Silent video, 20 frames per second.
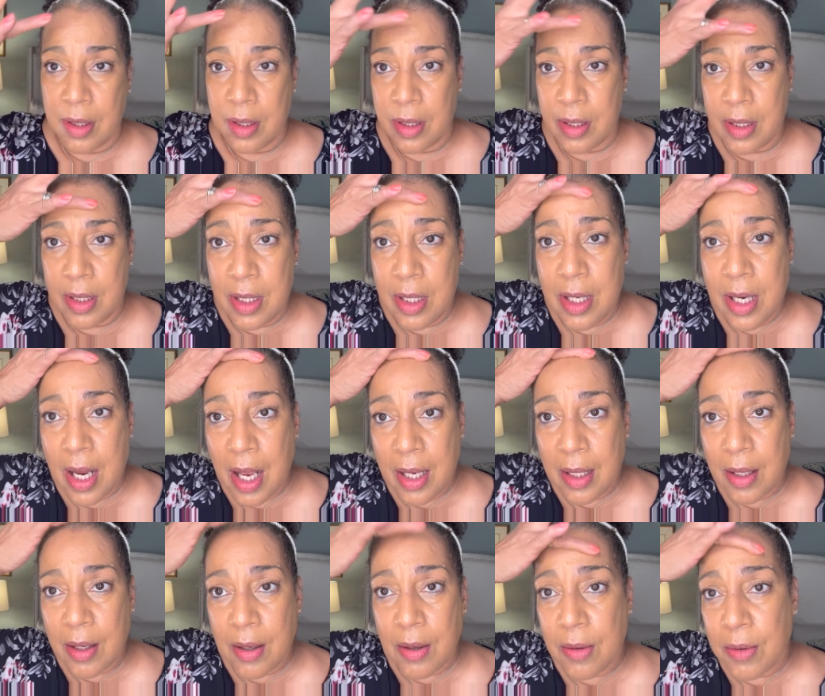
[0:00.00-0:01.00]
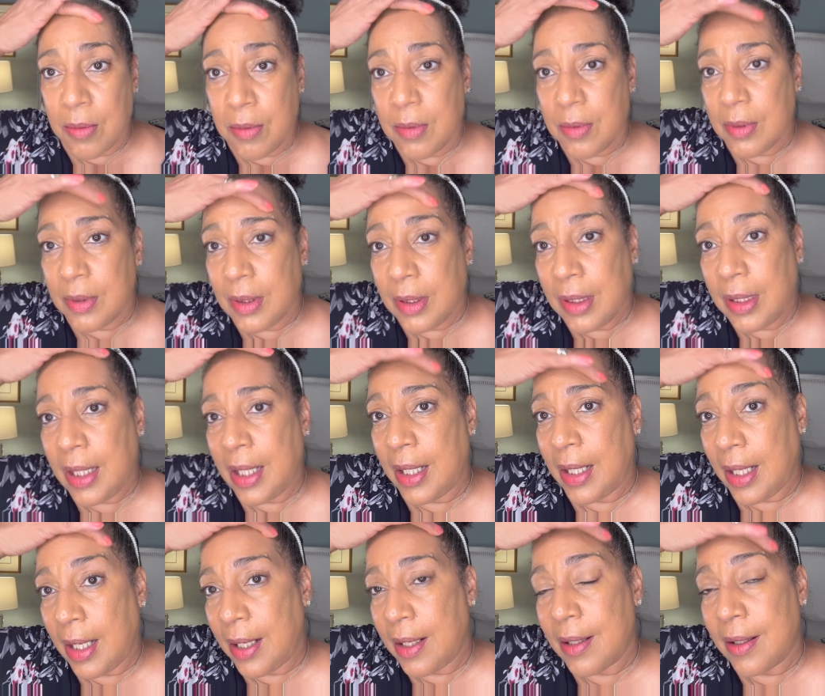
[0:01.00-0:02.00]
yellow
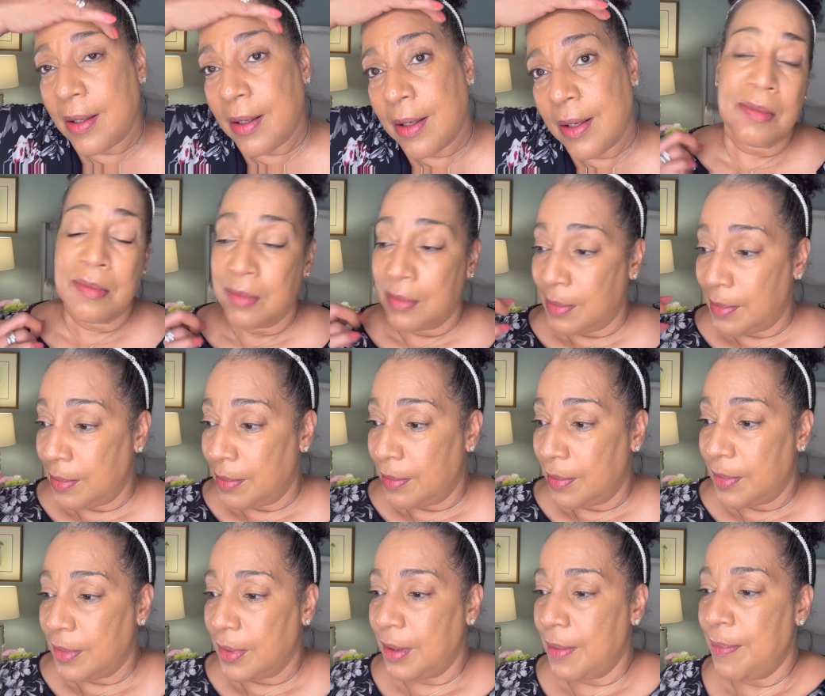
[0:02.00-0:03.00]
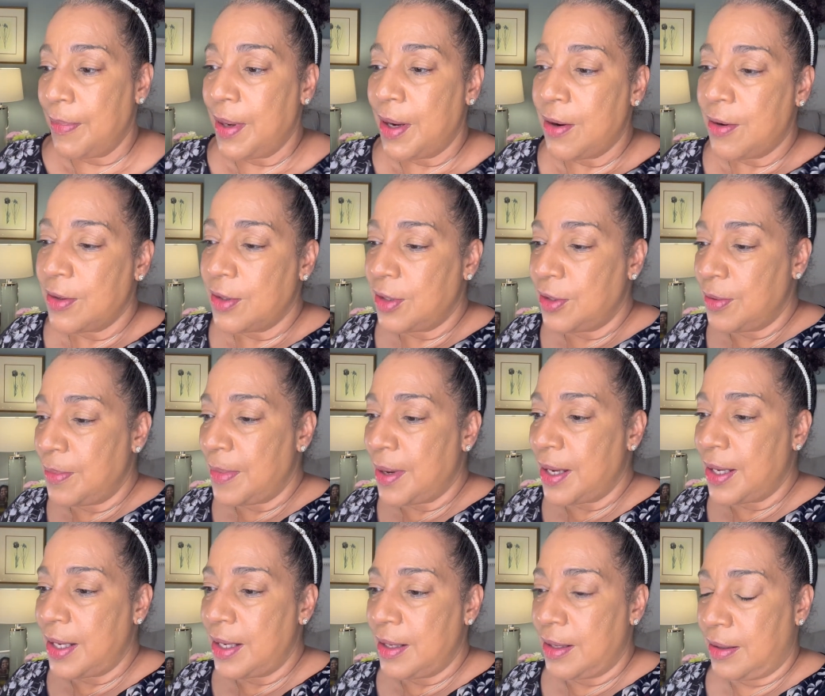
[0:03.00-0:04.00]
leaning compared to my